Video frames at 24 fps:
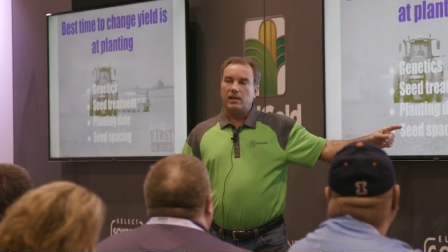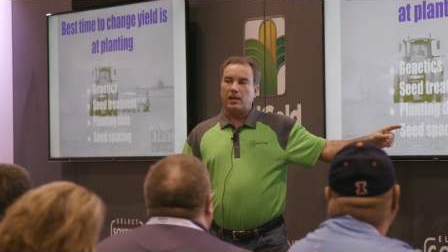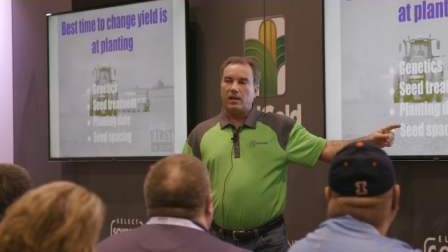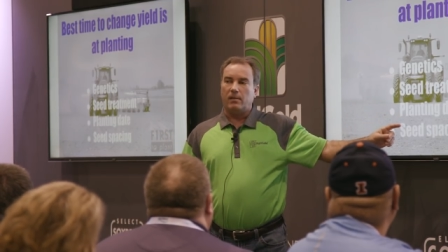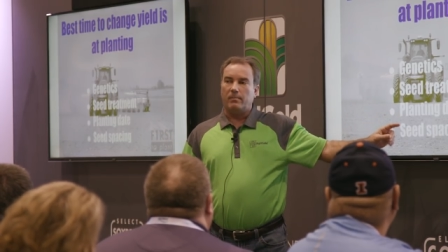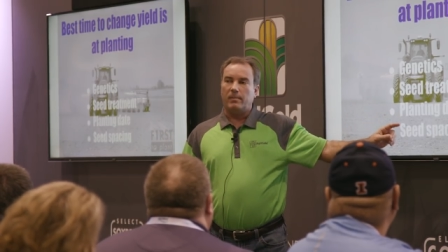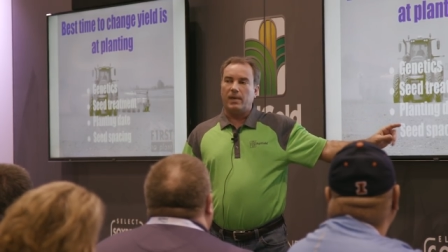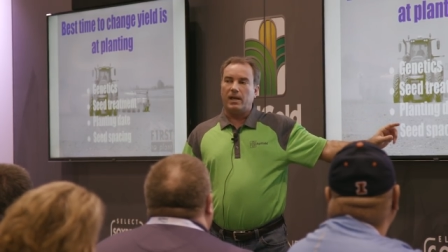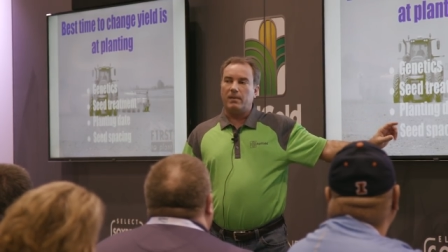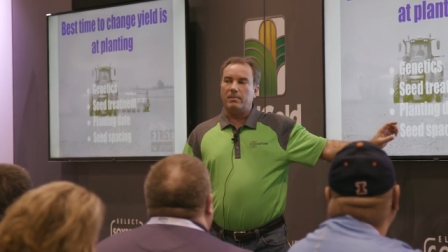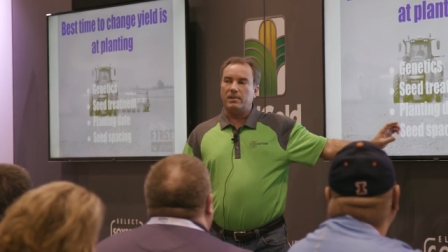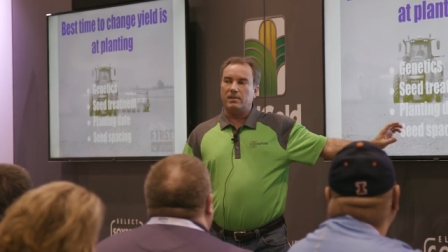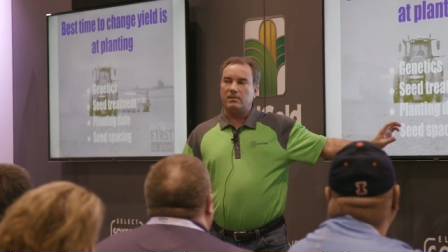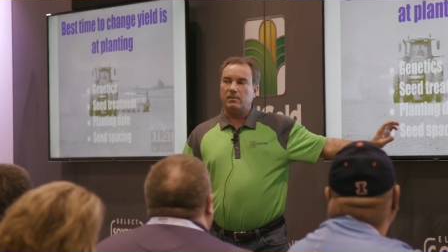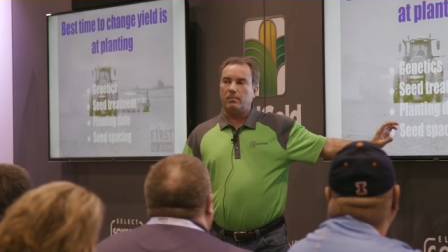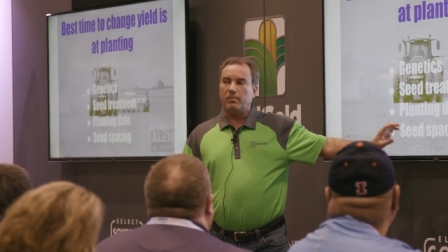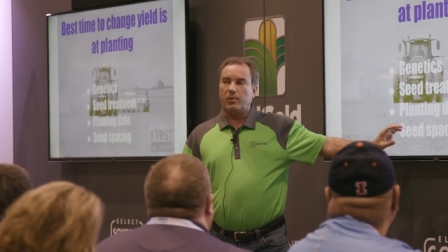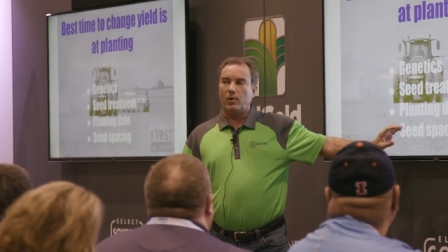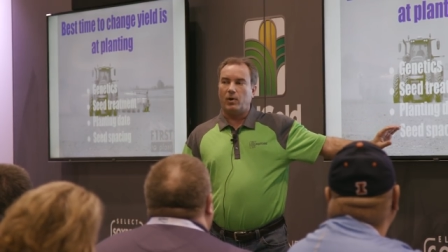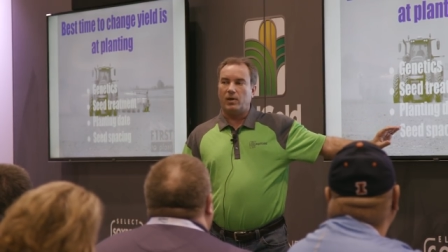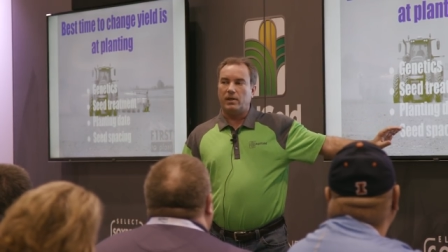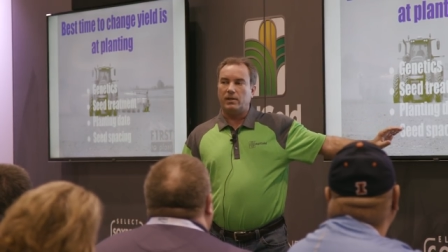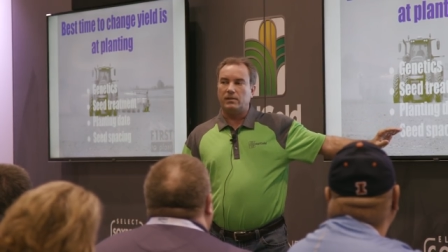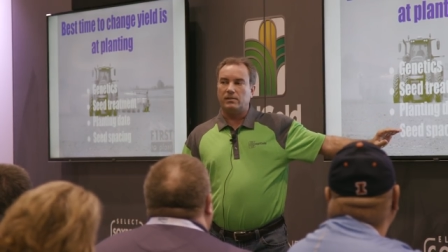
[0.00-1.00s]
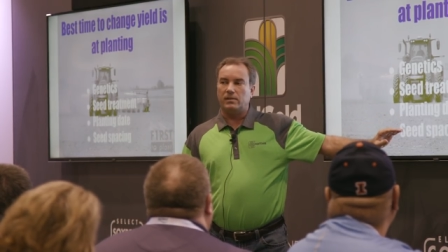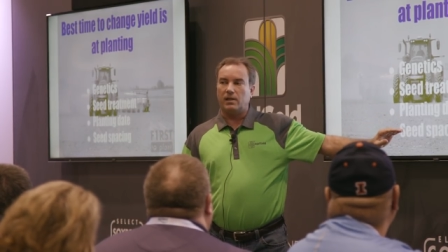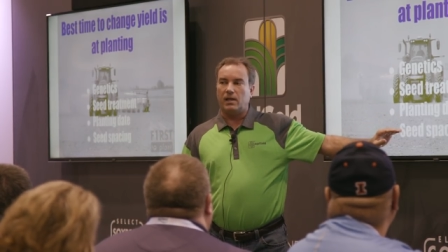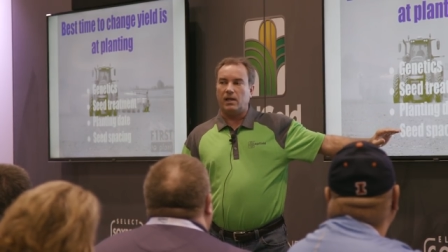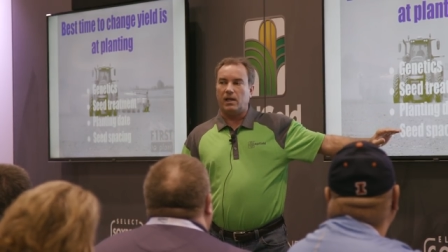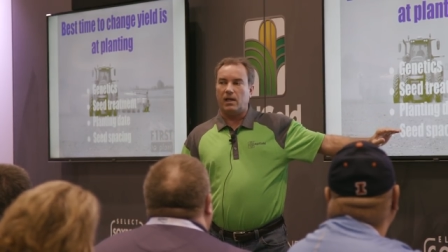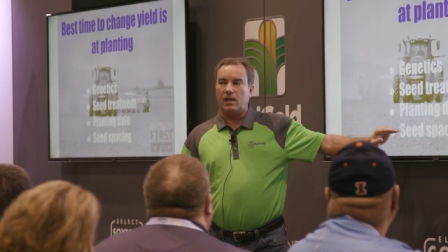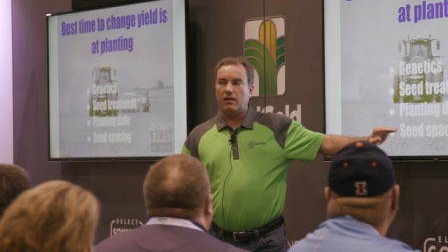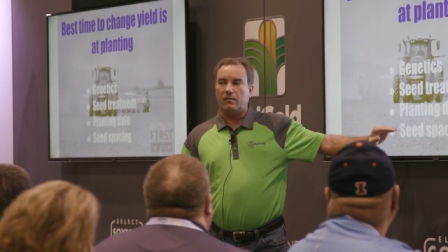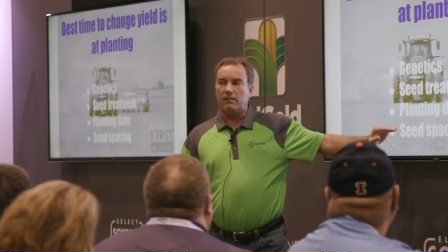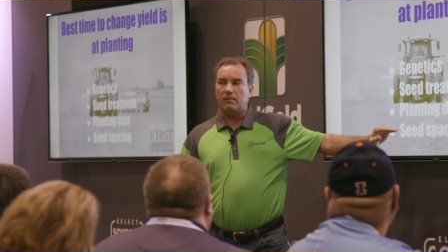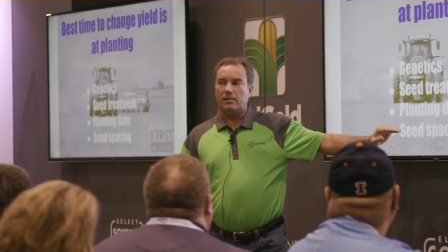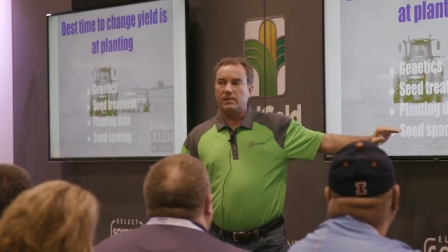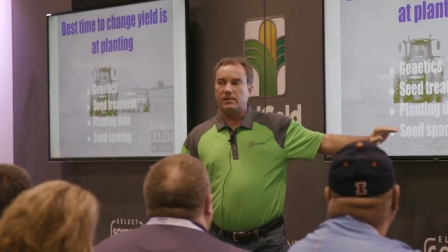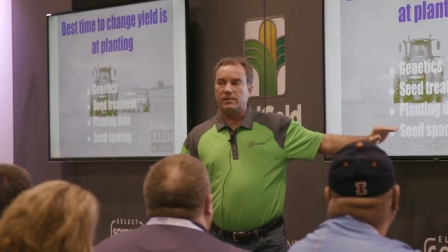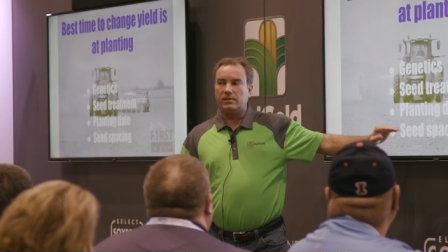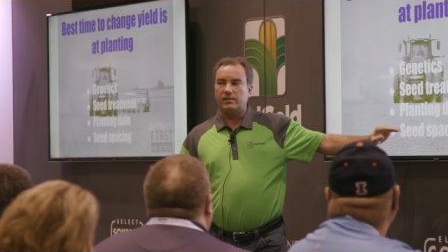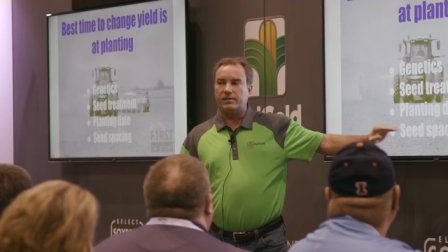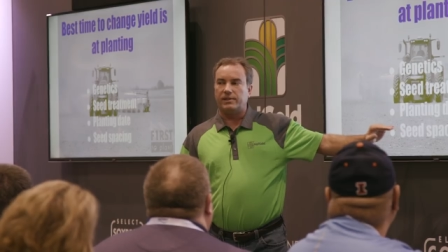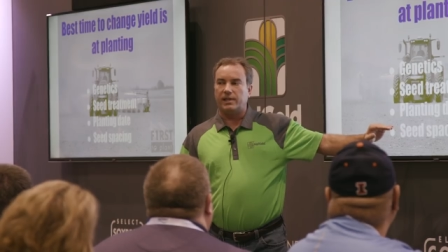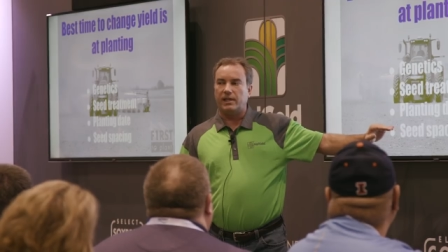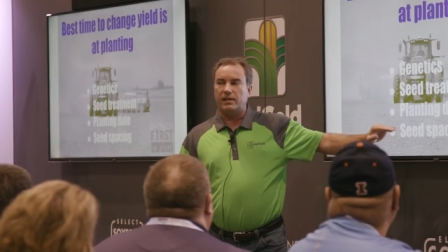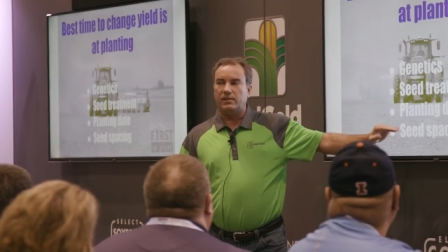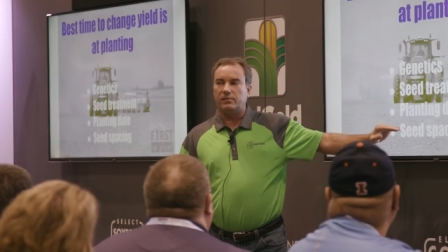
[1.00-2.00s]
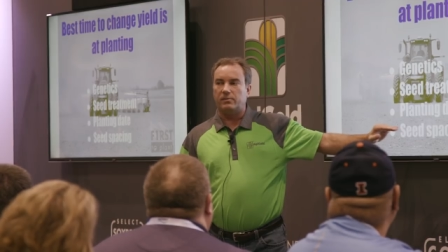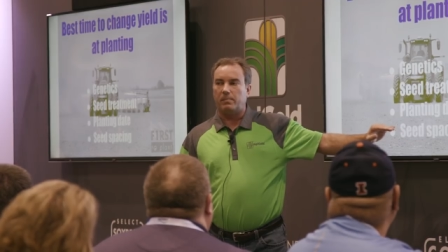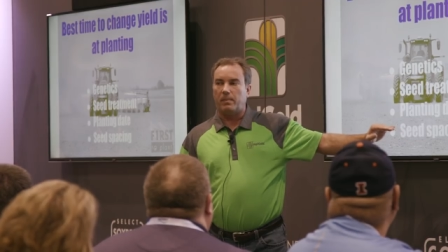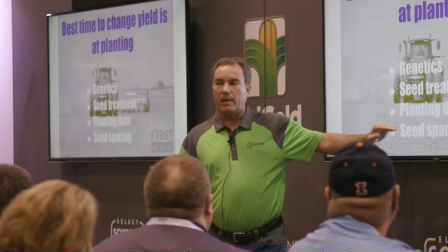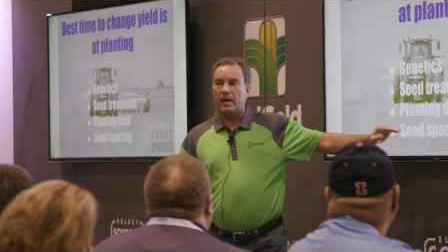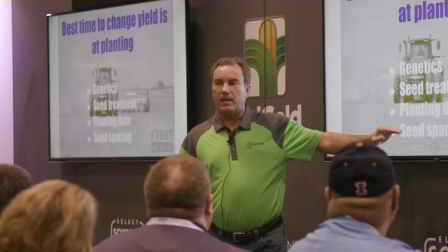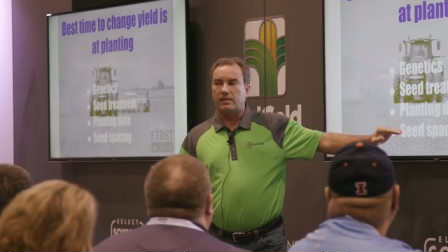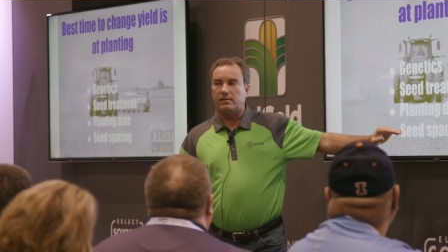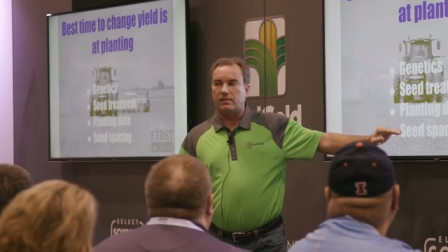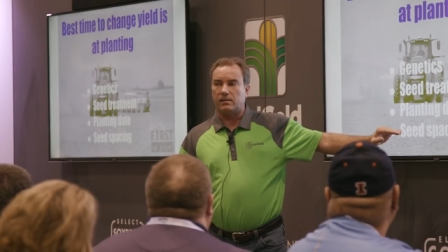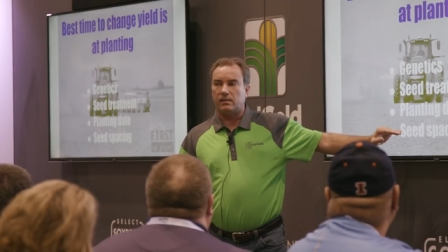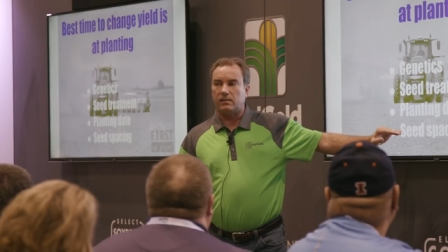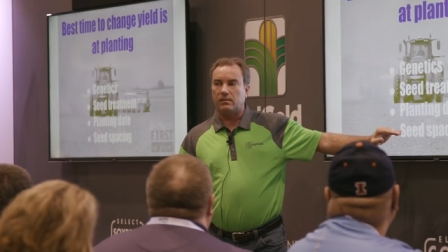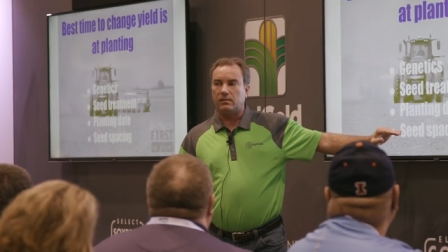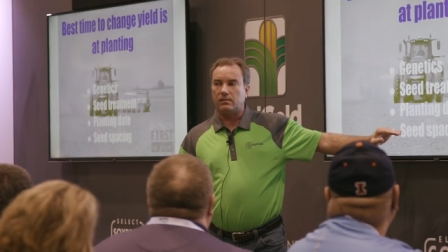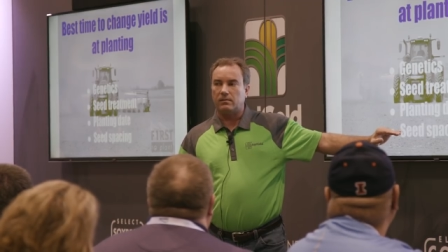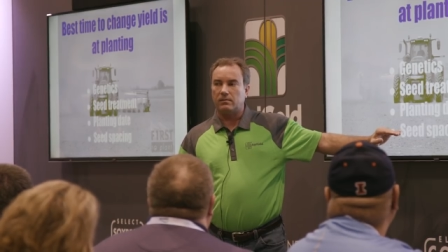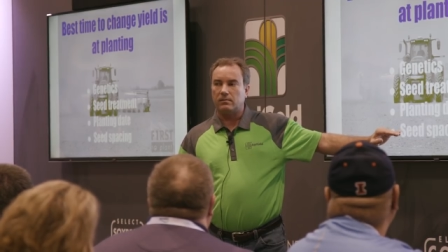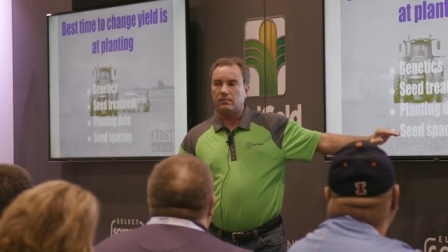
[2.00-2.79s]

and maybe as important as any of them is your seed spacing.